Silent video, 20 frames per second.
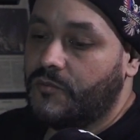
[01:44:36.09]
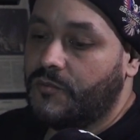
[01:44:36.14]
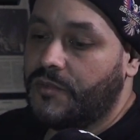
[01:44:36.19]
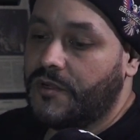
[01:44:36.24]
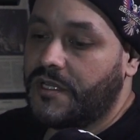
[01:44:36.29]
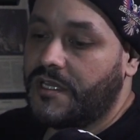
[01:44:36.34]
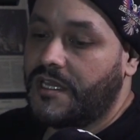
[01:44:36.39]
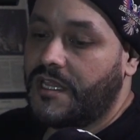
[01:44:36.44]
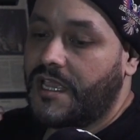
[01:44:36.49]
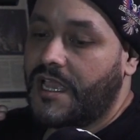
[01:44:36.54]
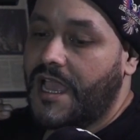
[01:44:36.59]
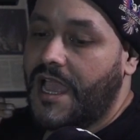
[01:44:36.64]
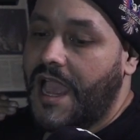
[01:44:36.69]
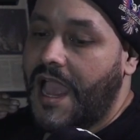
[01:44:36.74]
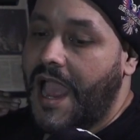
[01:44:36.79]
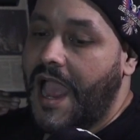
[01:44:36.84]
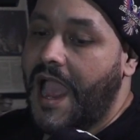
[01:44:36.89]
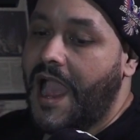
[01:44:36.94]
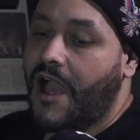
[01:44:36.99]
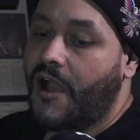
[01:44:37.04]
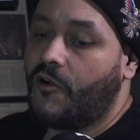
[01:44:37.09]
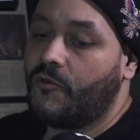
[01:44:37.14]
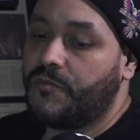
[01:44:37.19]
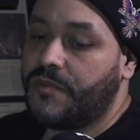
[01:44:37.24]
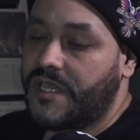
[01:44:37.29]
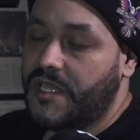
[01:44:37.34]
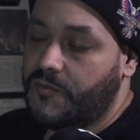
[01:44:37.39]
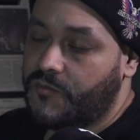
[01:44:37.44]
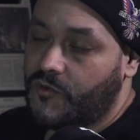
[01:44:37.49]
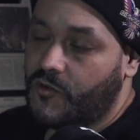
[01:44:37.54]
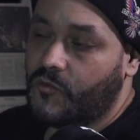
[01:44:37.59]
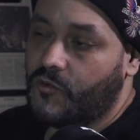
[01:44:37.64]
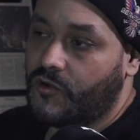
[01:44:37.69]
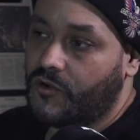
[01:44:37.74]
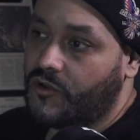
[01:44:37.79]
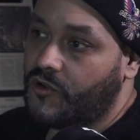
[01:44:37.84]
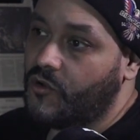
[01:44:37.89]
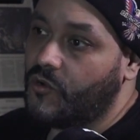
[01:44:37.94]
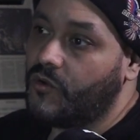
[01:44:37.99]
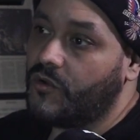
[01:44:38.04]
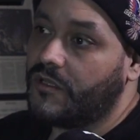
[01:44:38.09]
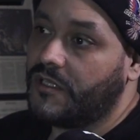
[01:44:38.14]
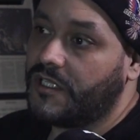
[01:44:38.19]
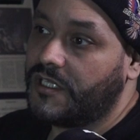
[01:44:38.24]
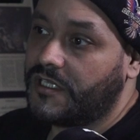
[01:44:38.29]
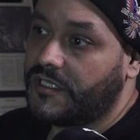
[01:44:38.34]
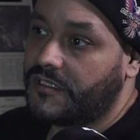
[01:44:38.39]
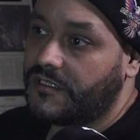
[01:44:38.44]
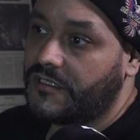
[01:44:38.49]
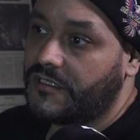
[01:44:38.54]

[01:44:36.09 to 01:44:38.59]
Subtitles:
but how people were Googling.